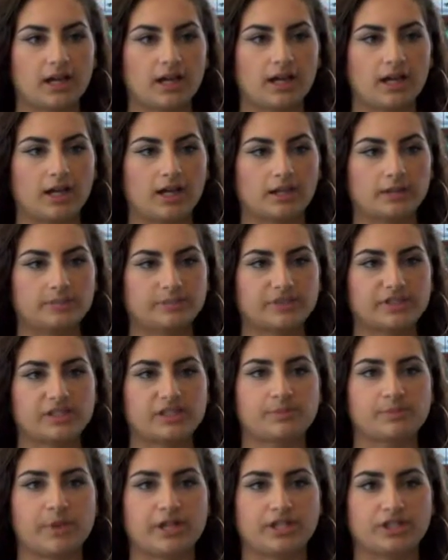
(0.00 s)
um,
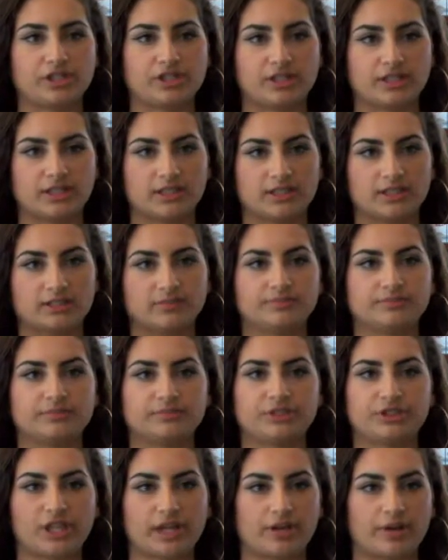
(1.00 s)
suspension,
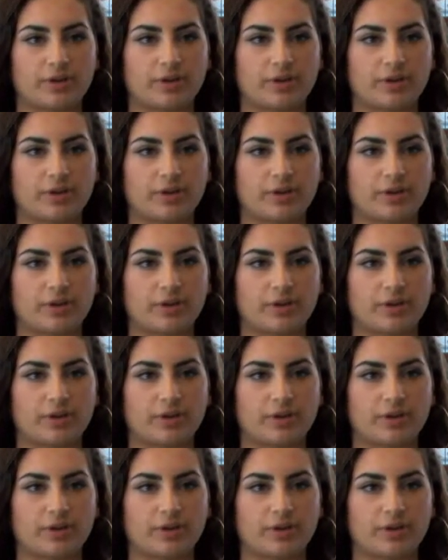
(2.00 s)
check